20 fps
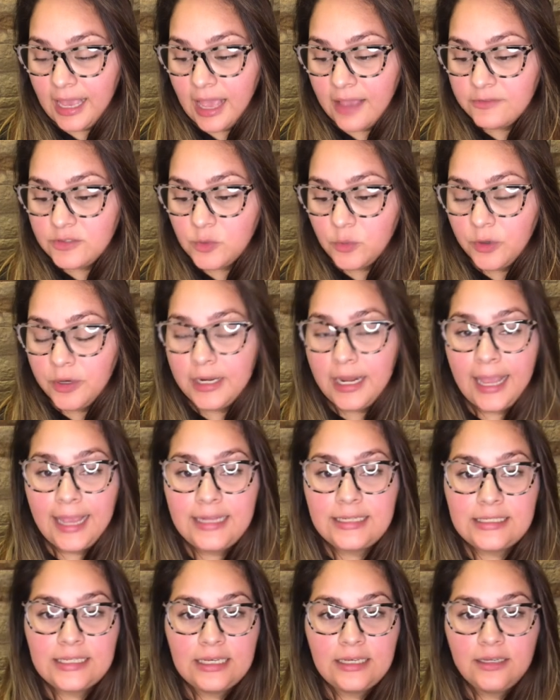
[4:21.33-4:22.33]
were an
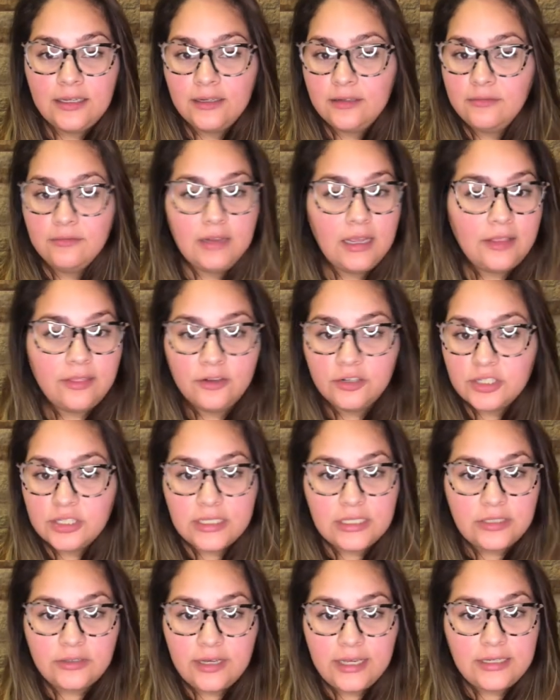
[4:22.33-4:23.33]
18 and they're
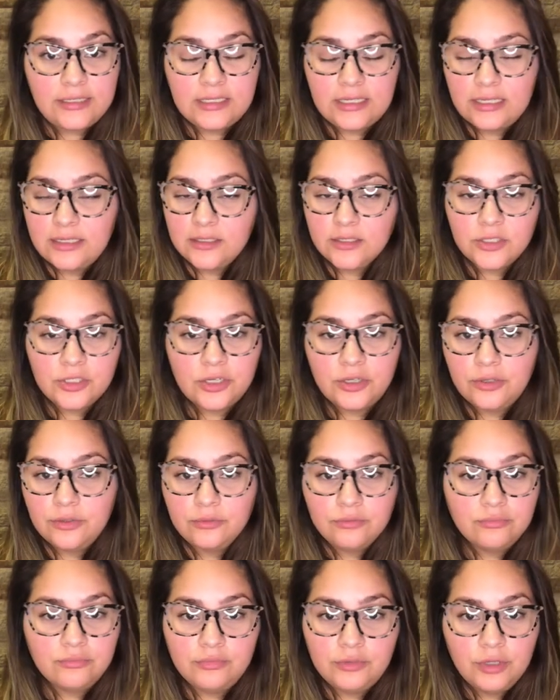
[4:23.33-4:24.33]
still 18,
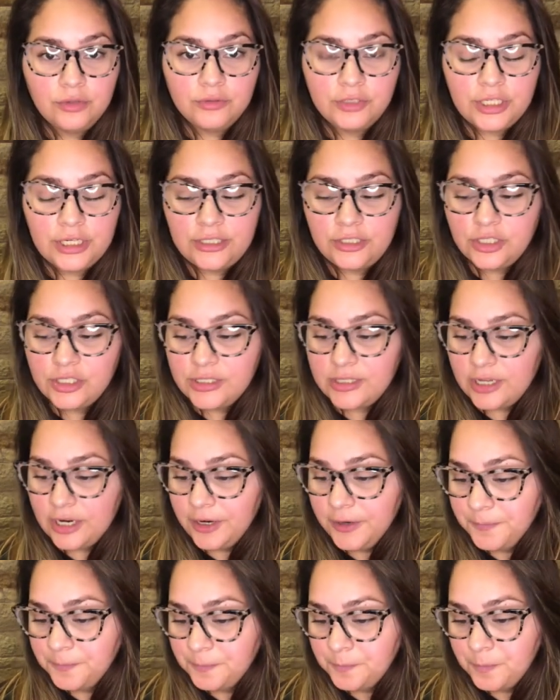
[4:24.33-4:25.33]
so no changes
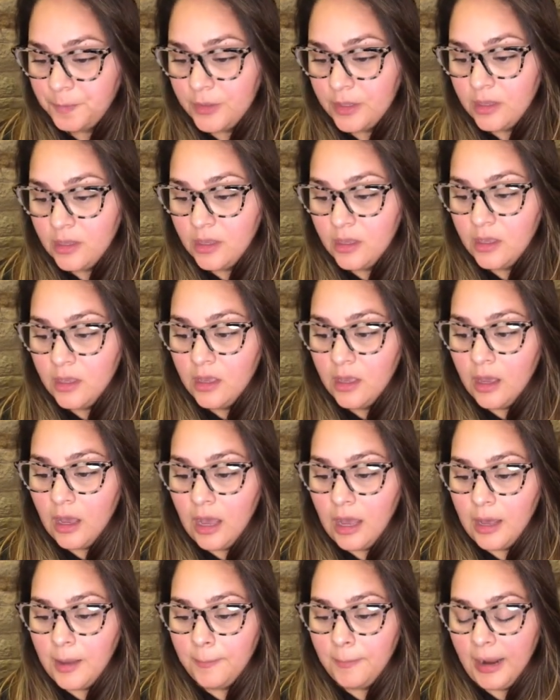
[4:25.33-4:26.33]
there.
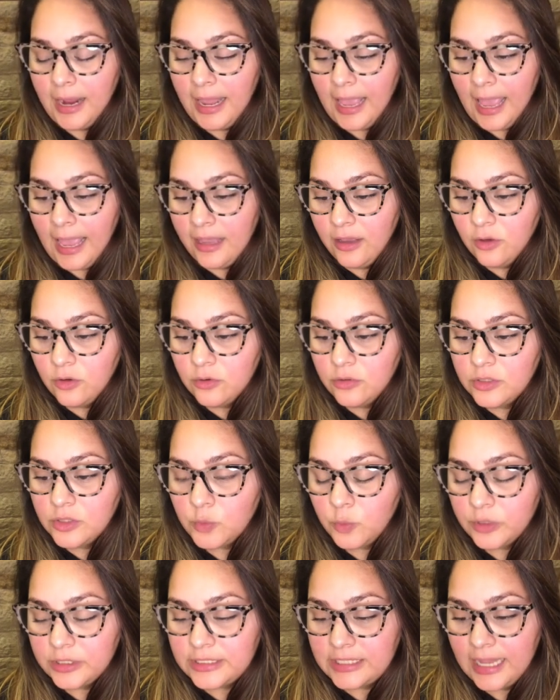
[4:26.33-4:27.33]
My ankles
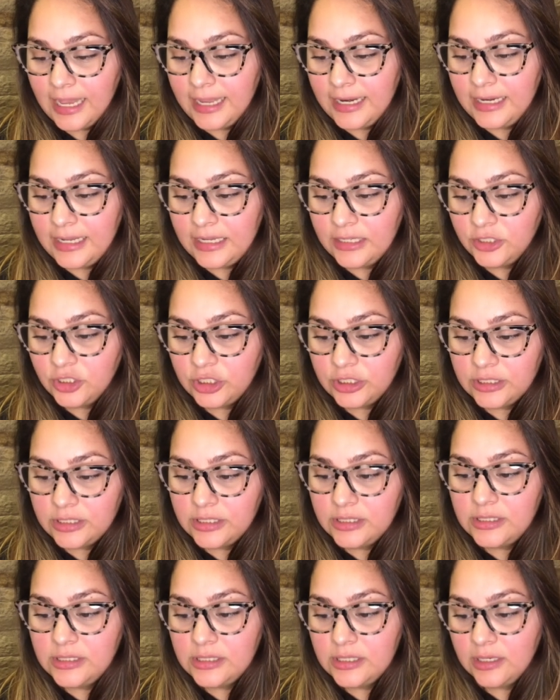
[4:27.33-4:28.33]
were 10
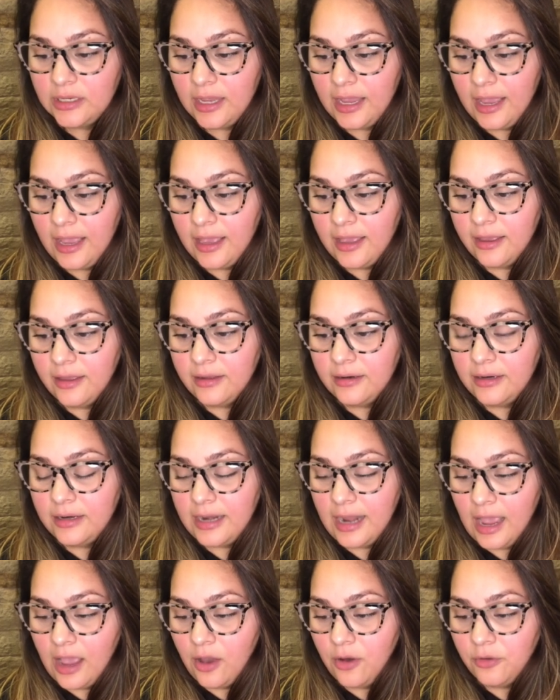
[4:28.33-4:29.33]
inches and
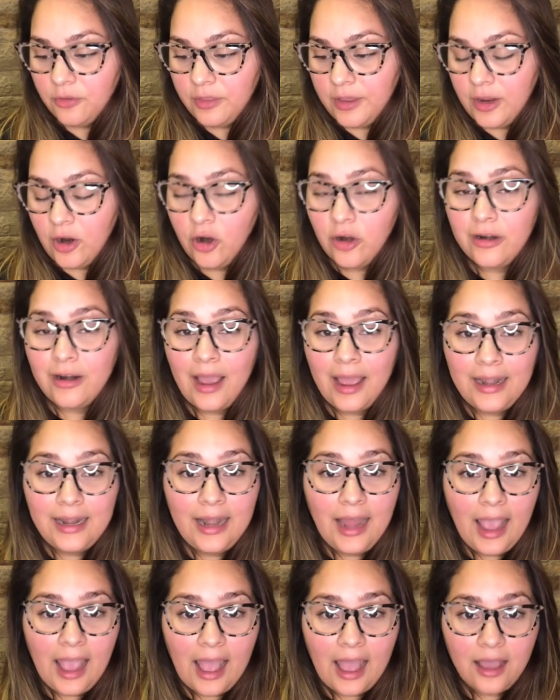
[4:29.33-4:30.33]
now they are
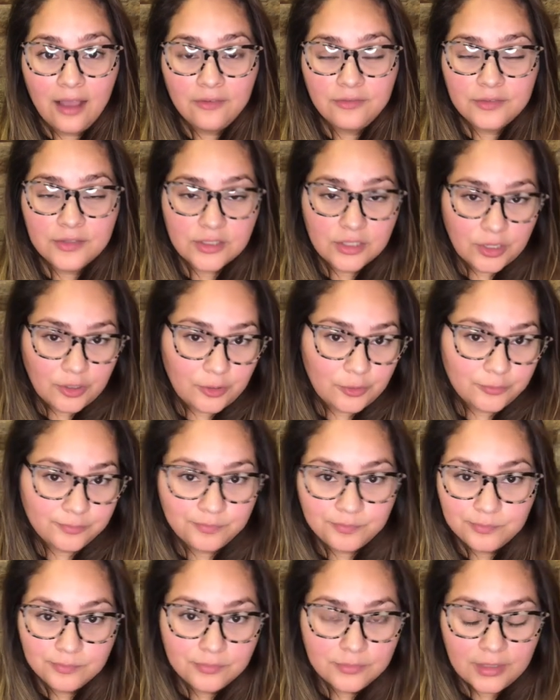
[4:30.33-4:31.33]
9.5, so
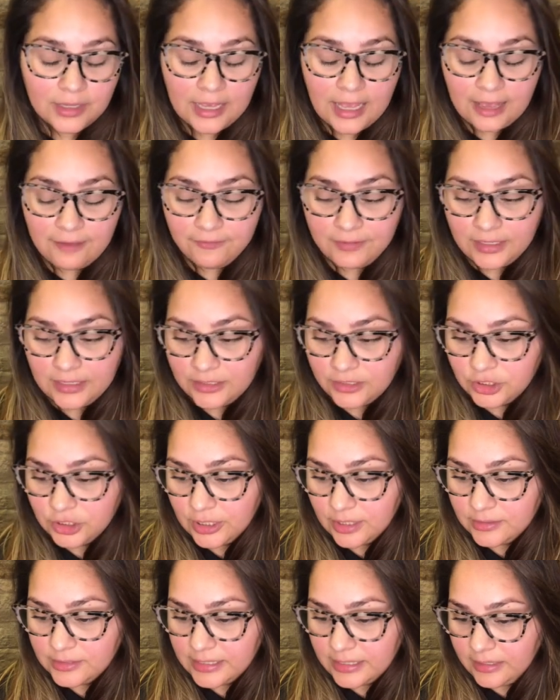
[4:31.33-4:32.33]
half an inch,
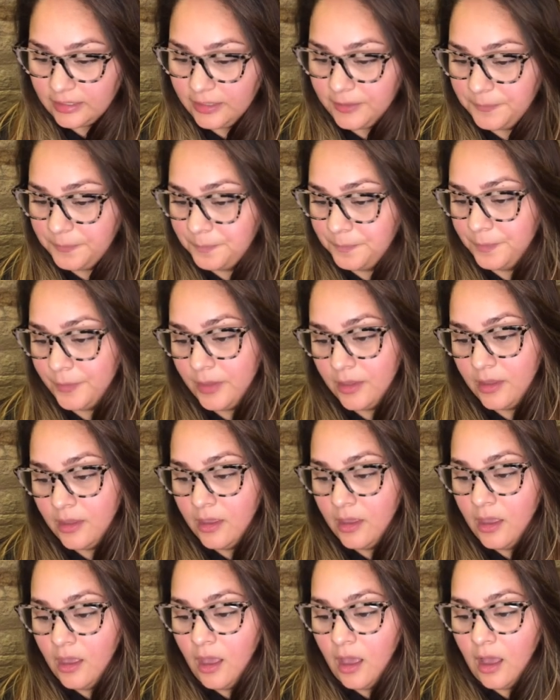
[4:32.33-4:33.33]
I'll take it.
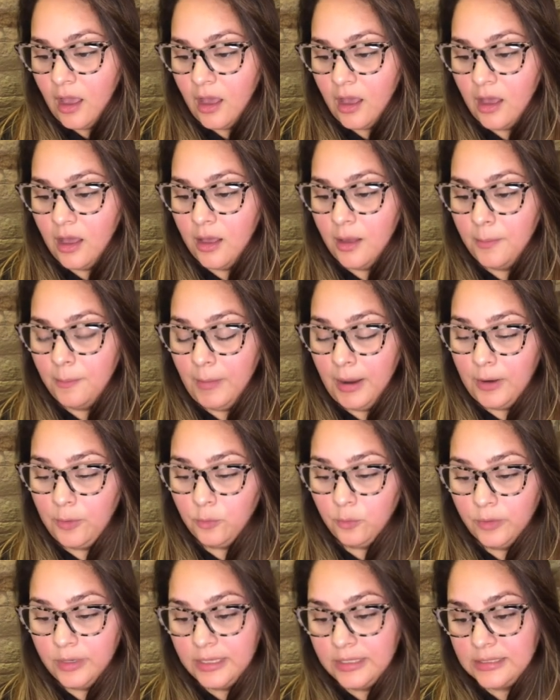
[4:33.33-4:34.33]
My
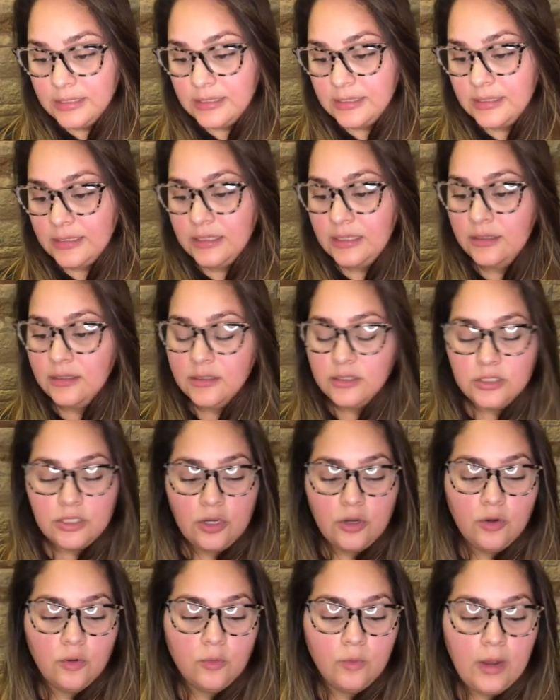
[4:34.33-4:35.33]
wrist,
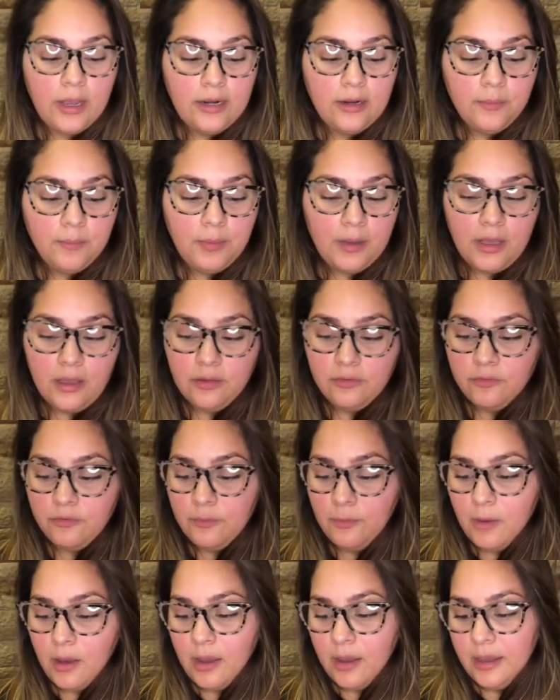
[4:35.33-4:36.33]
so right above
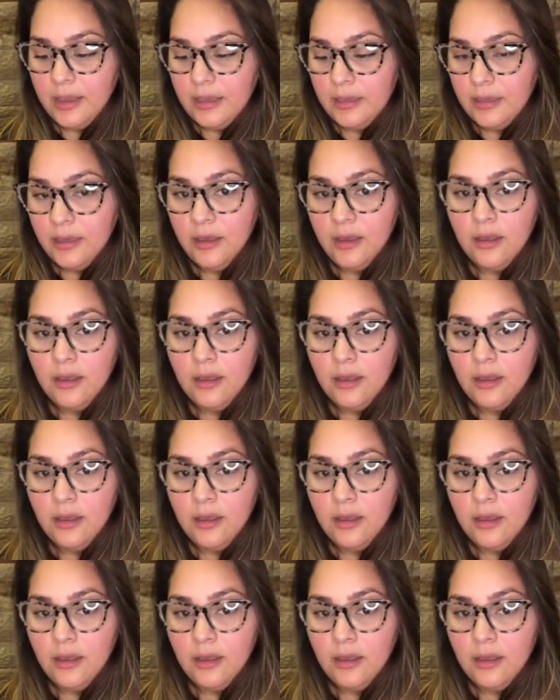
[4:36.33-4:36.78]
my